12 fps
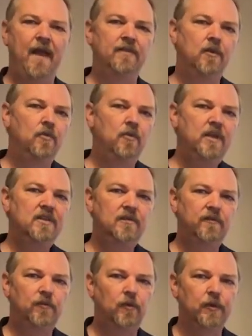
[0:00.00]
And the
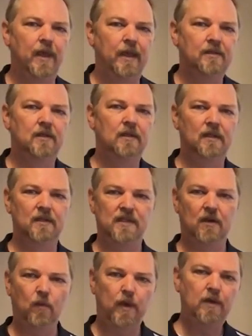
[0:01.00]
reason for that is
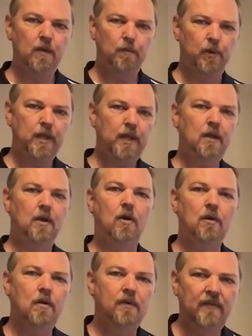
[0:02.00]
that when you're putting in a
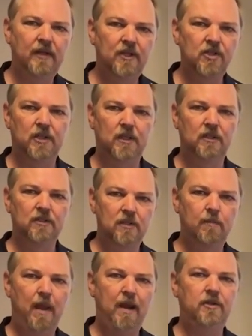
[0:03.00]
whole lot of energy into
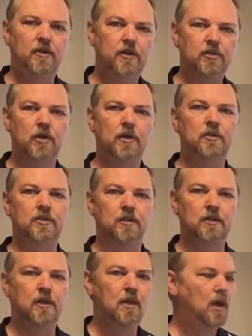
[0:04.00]
the battery to charge
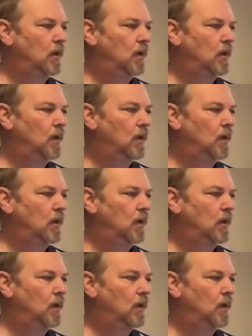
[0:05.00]
it,